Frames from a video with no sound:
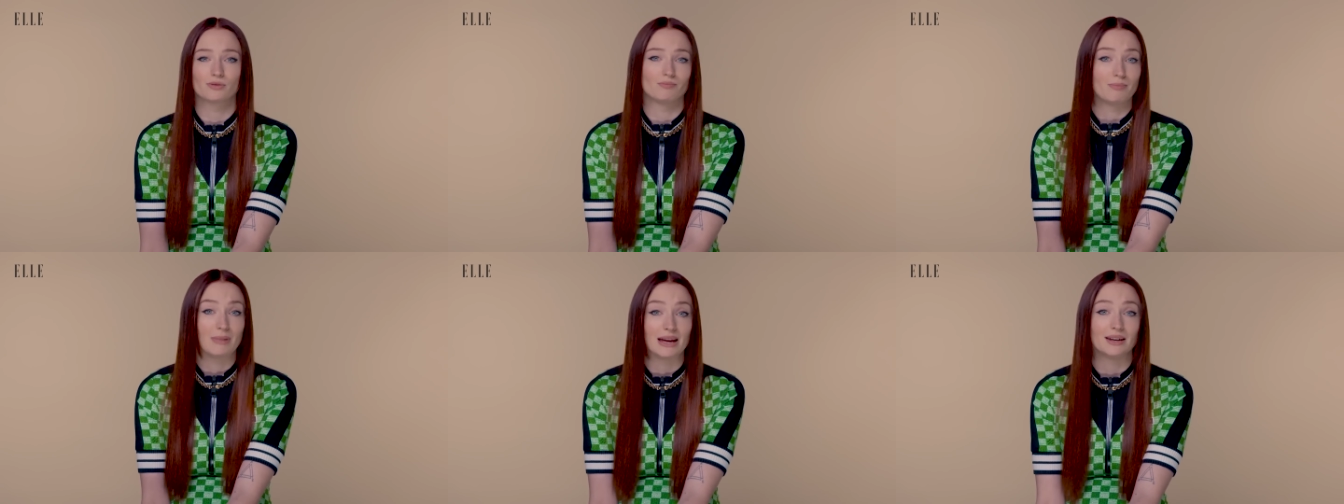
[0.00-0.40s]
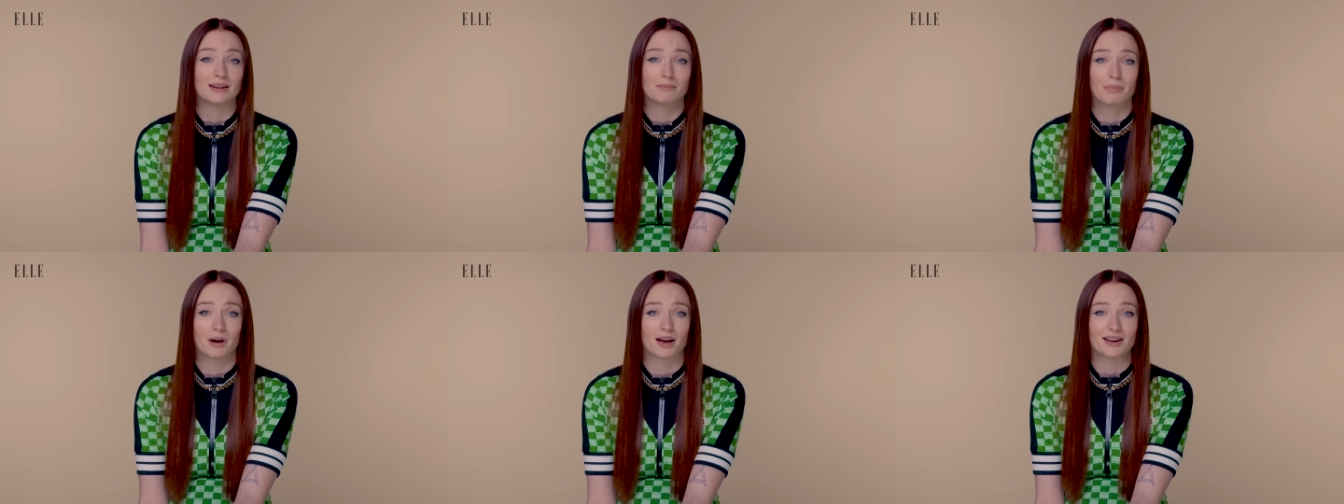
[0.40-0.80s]

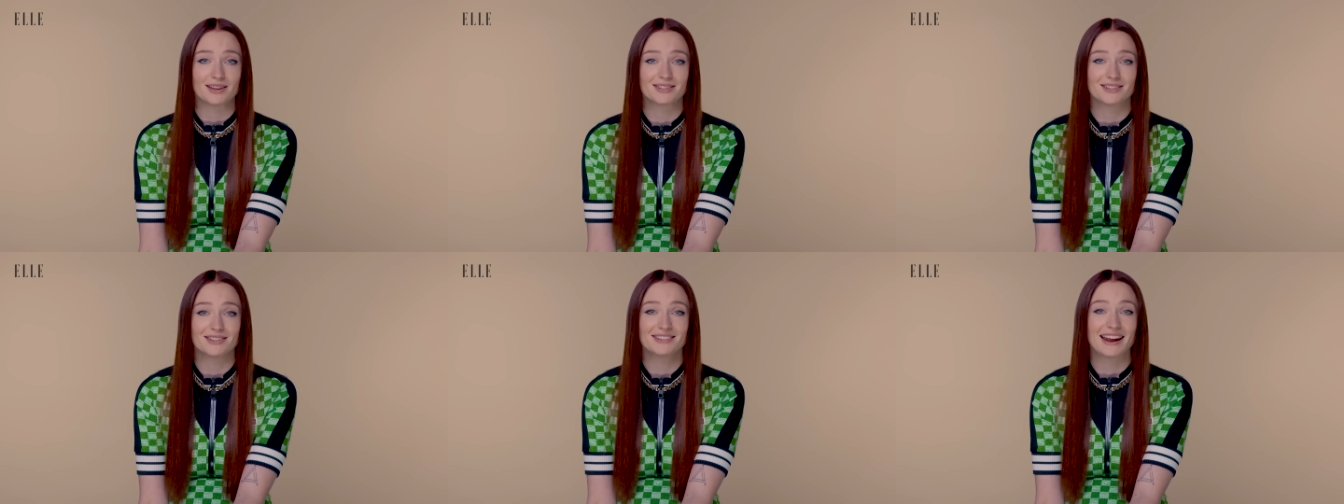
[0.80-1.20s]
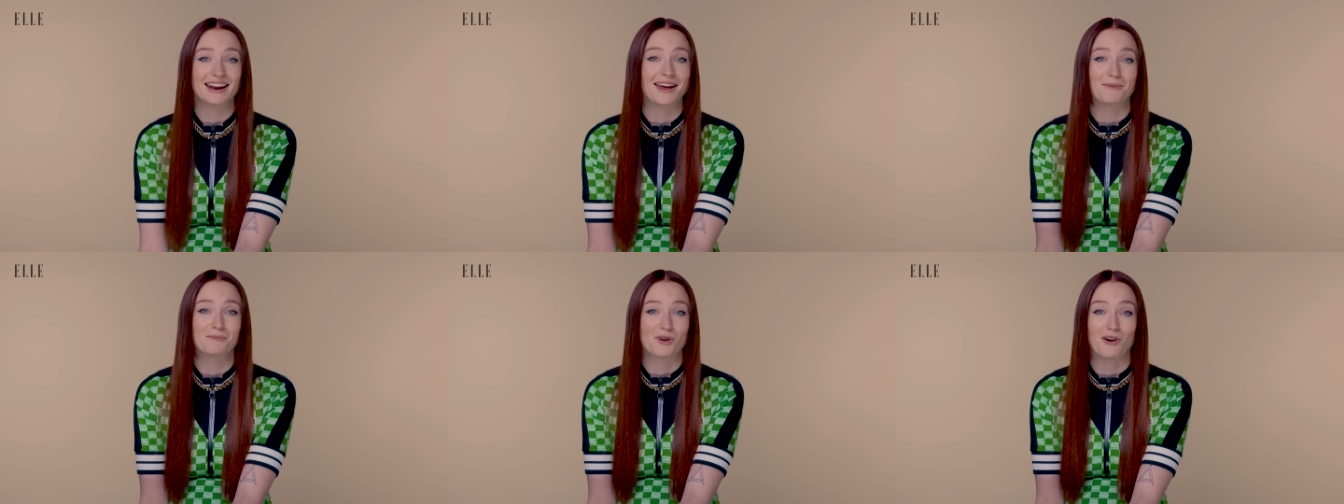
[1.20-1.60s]
mean person,
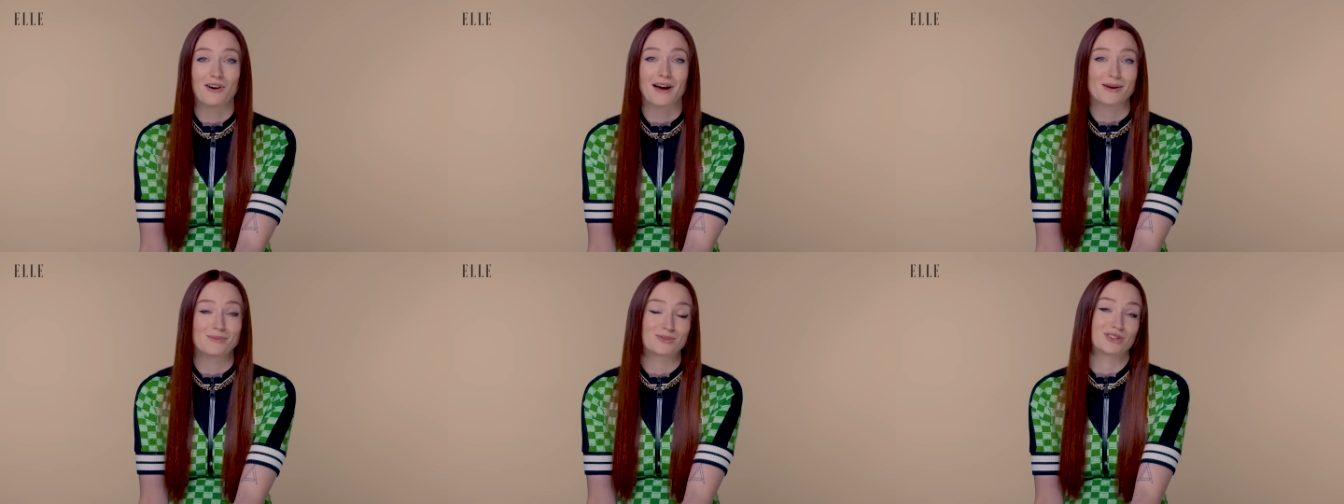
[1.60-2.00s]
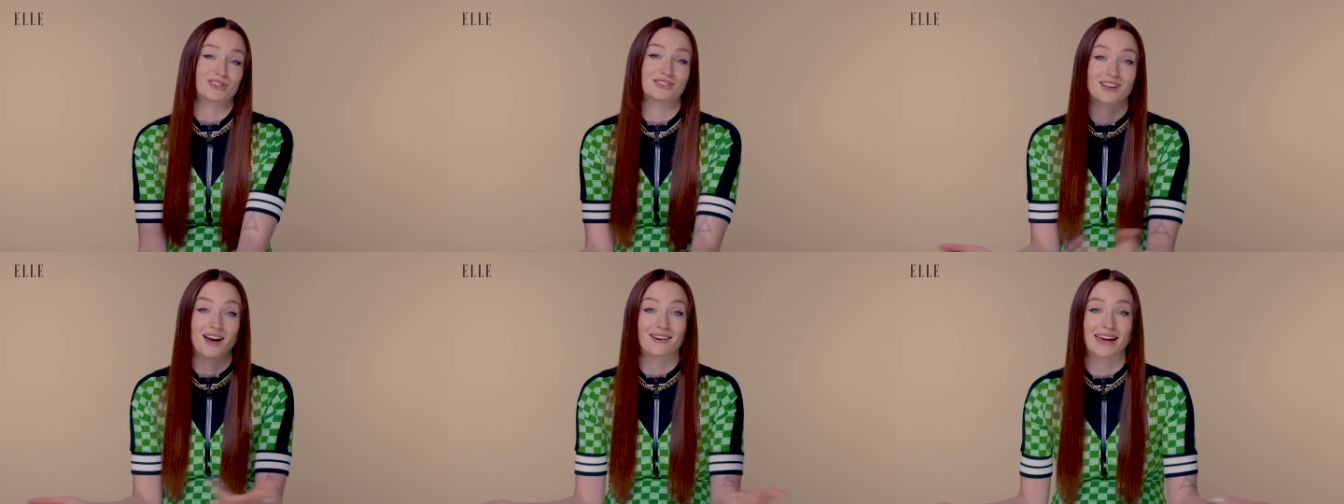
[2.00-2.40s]
and I'm not, I'm
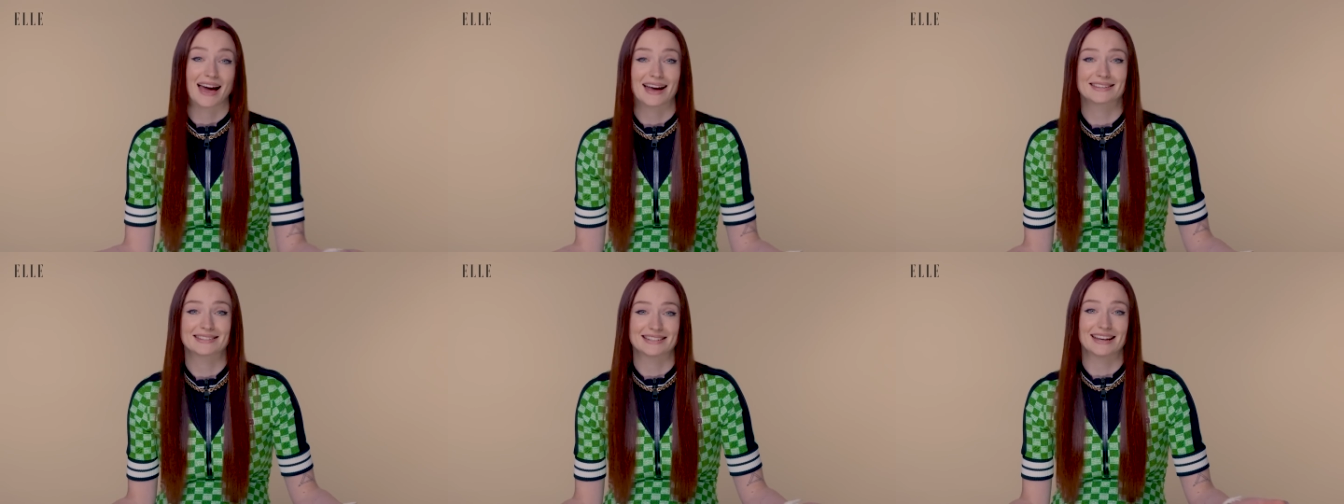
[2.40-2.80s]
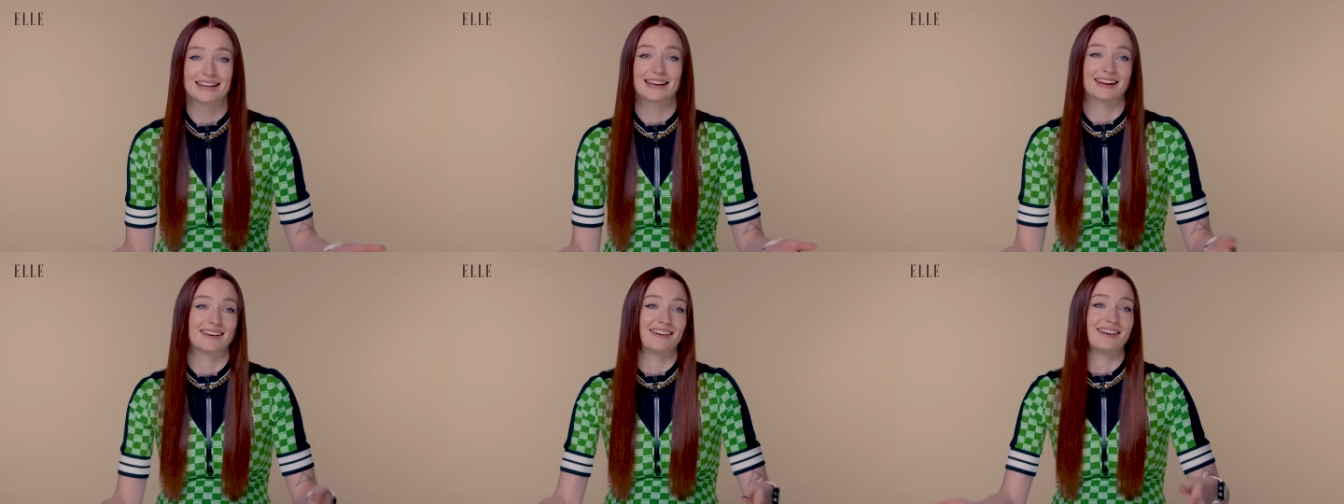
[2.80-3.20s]
just
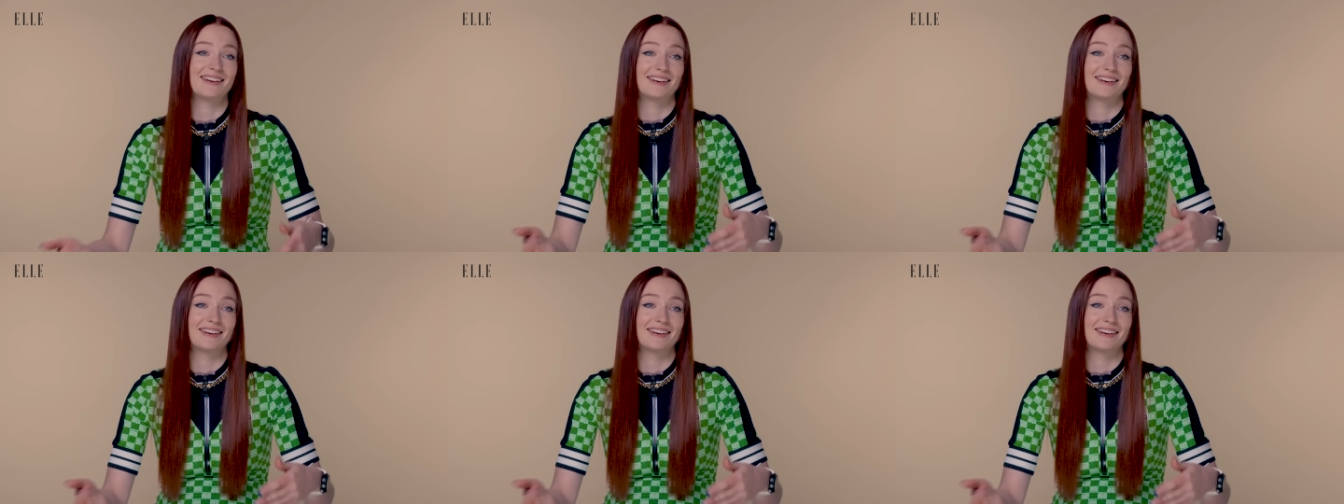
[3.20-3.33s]
sarcastic. And